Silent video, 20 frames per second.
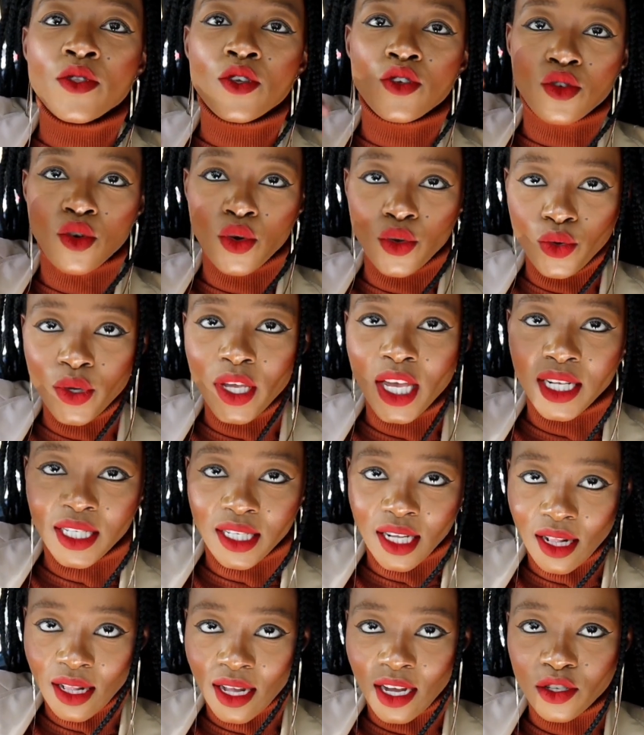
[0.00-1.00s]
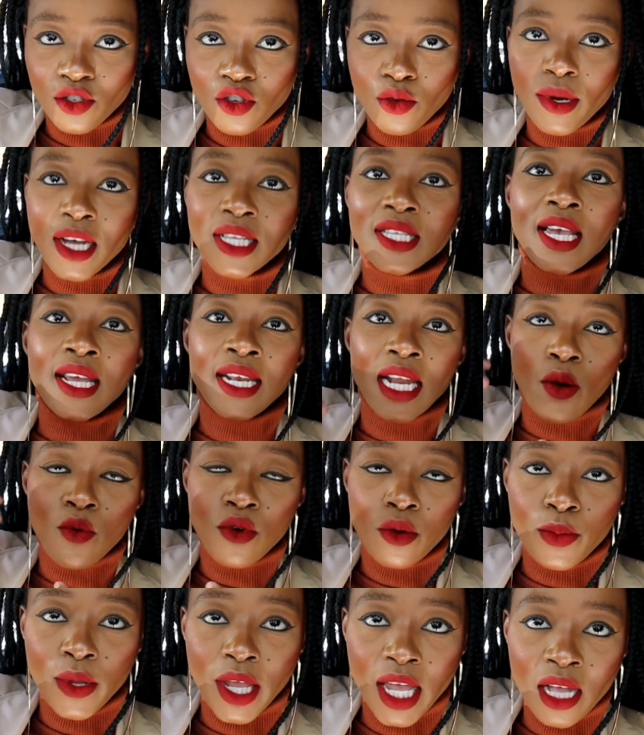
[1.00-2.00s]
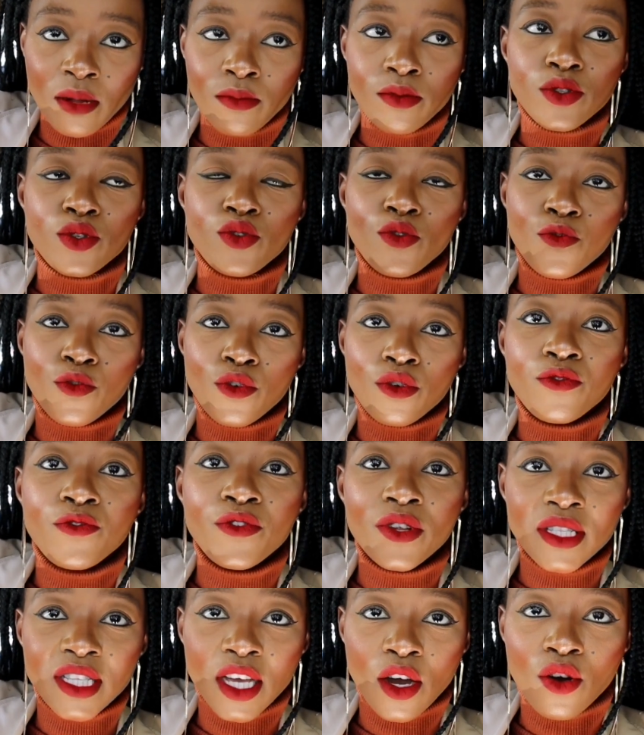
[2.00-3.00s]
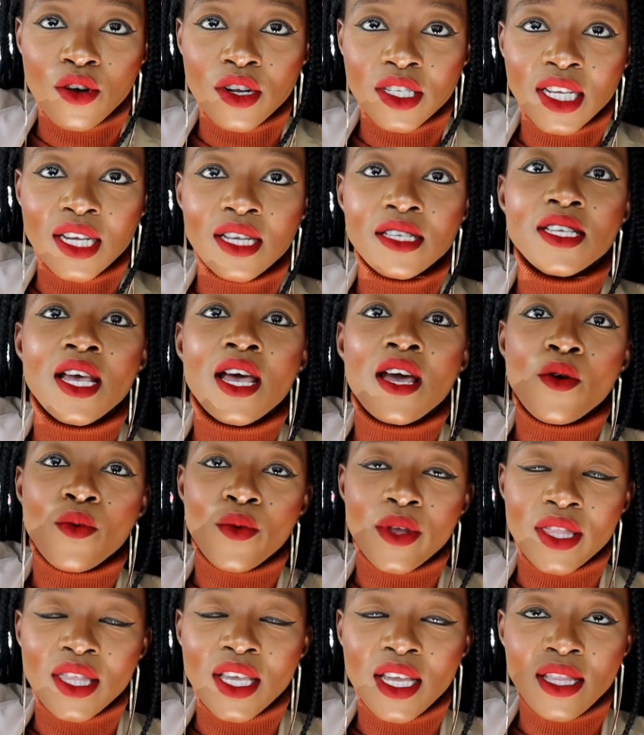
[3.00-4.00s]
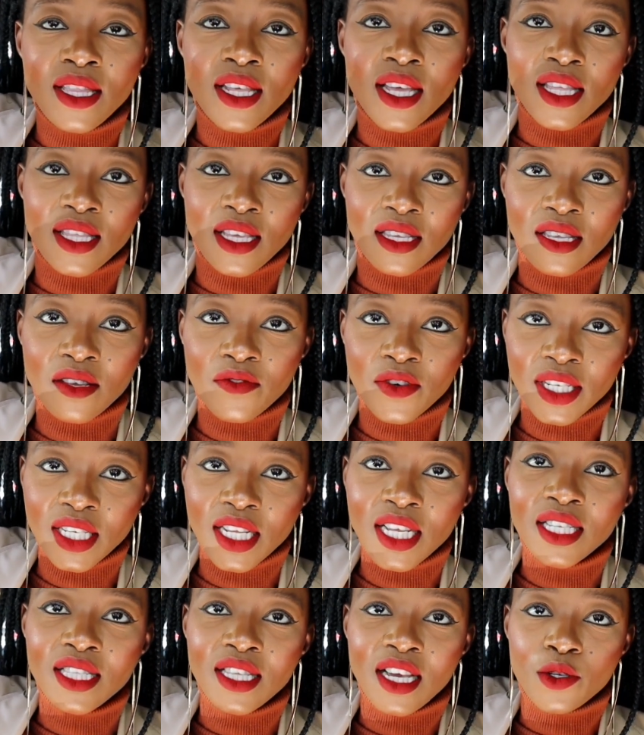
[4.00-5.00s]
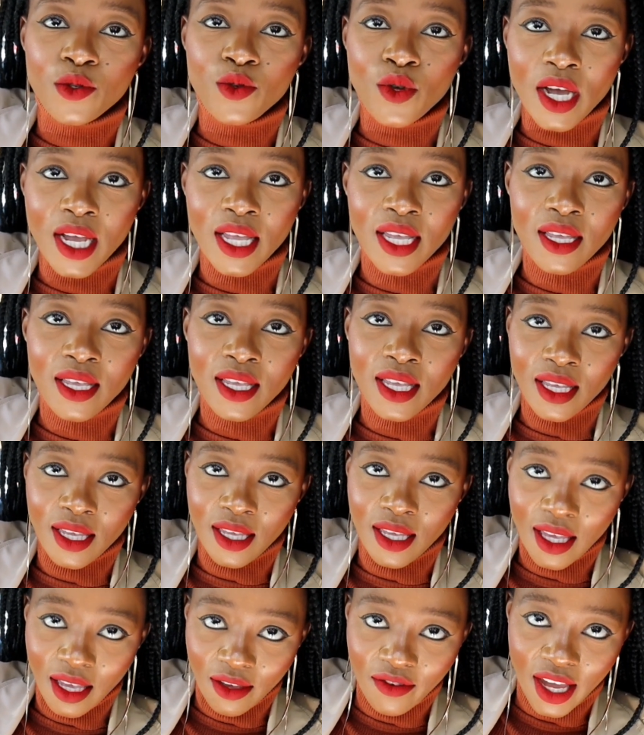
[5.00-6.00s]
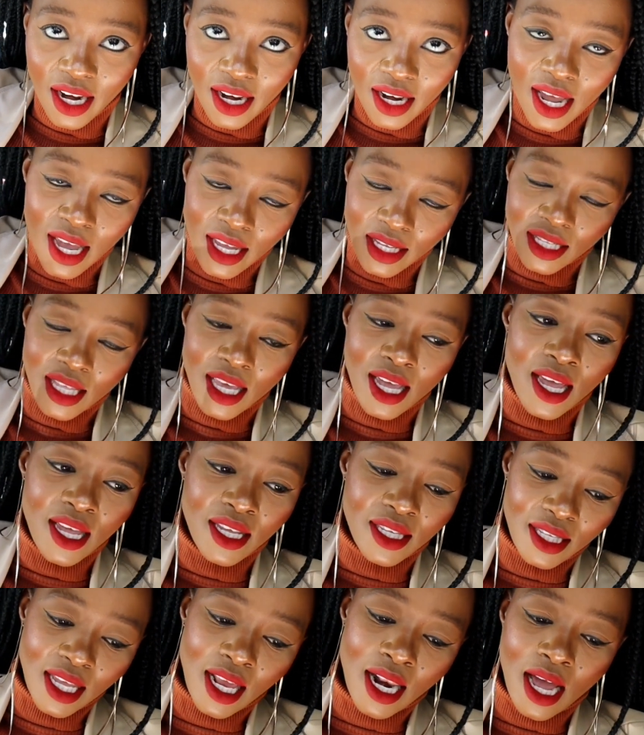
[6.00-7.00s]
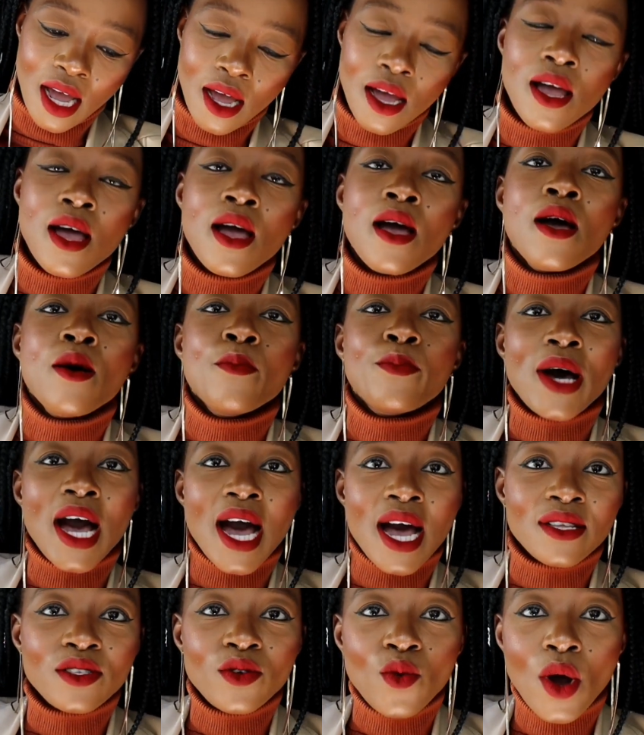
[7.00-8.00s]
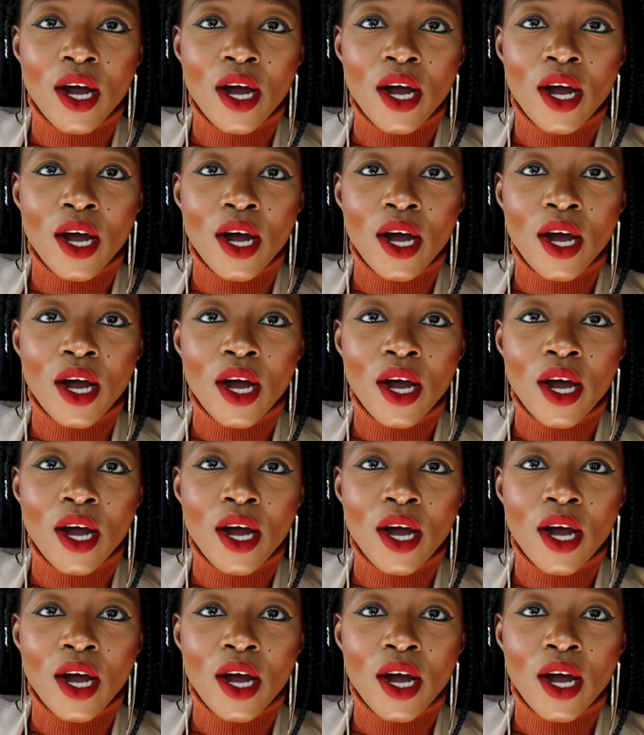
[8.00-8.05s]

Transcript: so you can tell customers and I will be able to fulfill the orders within the 7 days that you are given as the seller. But